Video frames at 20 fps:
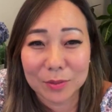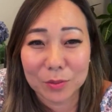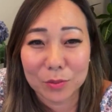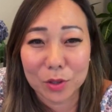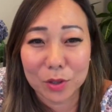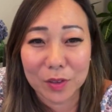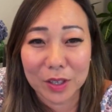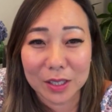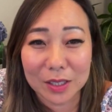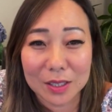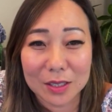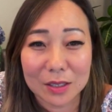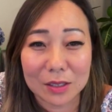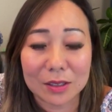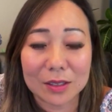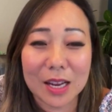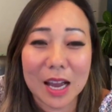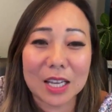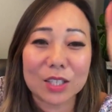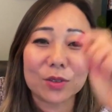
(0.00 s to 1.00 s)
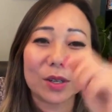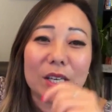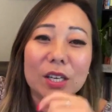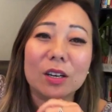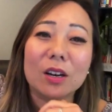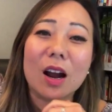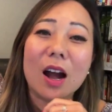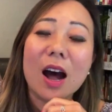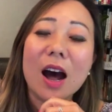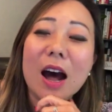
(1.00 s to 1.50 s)
Moving this little text right
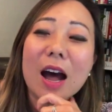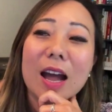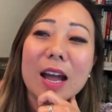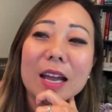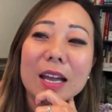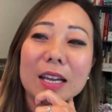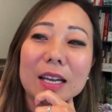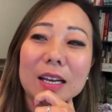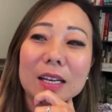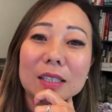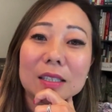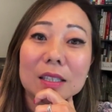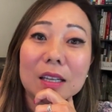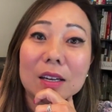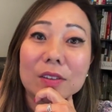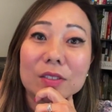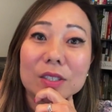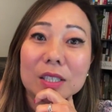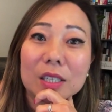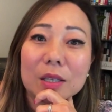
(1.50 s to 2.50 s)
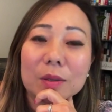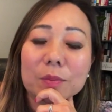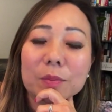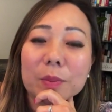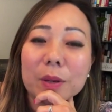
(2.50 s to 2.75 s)
here. I loved it,